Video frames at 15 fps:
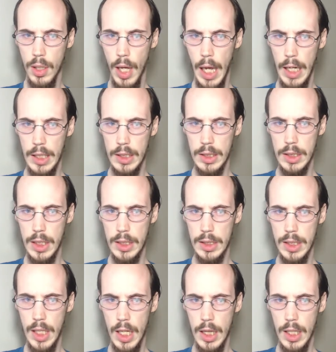I can sense
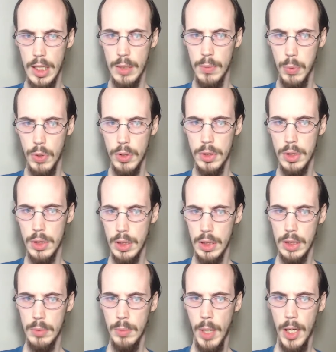that this person
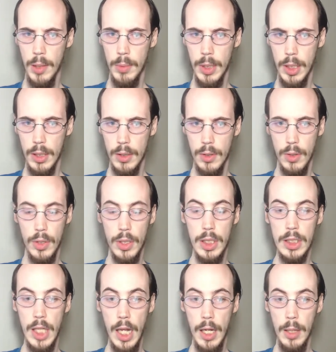is my enemy, or
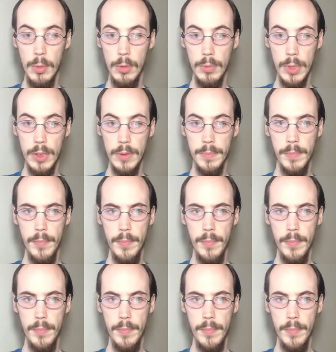is an enemy.